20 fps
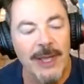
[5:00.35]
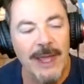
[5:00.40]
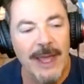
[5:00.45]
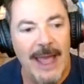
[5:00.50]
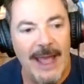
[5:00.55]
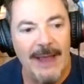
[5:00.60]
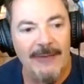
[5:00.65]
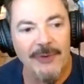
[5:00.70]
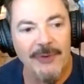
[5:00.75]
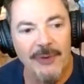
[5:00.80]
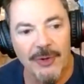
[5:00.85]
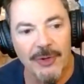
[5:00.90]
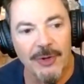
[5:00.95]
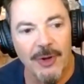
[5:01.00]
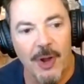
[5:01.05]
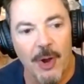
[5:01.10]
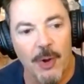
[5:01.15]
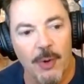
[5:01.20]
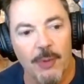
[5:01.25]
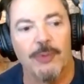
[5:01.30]
have
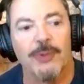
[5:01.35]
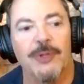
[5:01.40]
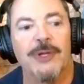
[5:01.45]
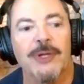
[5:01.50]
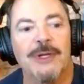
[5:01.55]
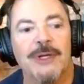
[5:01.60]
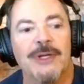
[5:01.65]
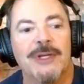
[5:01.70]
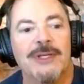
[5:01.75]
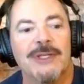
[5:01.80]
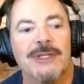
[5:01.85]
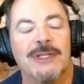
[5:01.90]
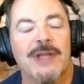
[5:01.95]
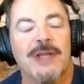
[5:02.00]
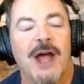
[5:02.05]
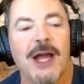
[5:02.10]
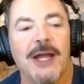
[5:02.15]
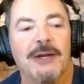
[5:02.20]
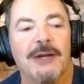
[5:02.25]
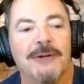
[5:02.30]
your own
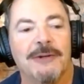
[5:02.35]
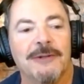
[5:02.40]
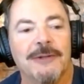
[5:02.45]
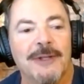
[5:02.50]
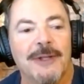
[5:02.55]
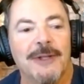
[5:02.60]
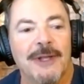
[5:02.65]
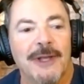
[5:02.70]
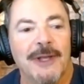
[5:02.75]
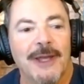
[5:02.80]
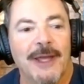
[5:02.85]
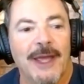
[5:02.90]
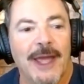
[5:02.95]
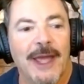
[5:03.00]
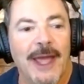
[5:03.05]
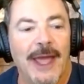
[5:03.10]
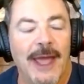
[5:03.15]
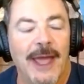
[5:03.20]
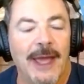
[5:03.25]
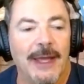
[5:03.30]
style
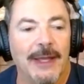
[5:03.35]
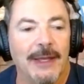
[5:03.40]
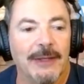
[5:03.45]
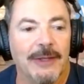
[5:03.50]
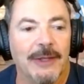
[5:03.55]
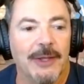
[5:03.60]
and